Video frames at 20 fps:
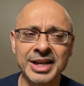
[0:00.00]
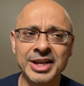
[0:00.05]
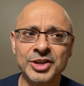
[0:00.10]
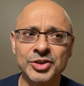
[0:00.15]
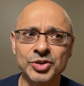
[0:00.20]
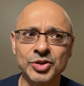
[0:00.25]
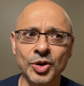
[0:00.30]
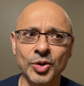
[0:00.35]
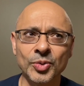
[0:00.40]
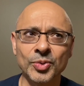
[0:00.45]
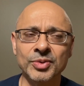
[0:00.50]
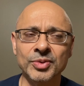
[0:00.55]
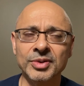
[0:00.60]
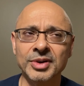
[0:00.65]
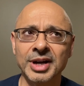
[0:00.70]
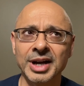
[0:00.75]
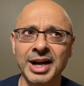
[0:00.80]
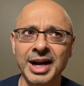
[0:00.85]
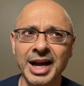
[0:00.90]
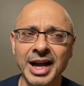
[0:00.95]
So
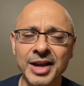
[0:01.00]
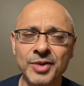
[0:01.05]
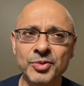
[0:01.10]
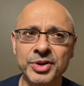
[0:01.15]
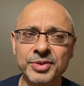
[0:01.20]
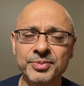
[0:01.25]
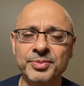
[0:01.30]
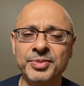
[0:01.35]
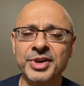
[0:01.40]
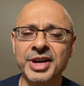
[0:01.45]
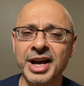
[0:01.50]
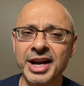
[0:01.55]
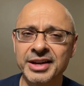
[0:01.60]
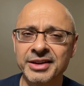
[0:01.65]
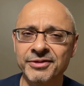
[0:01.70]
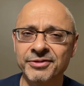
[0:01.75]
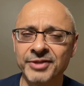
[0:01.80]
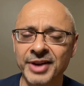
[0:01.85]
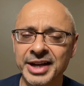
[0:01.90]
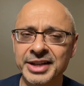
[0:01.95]
I would kind
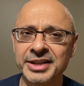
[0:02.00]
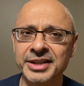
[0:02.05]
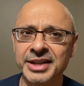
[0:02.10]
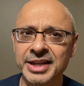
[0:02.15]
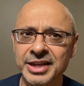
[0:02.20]
of find it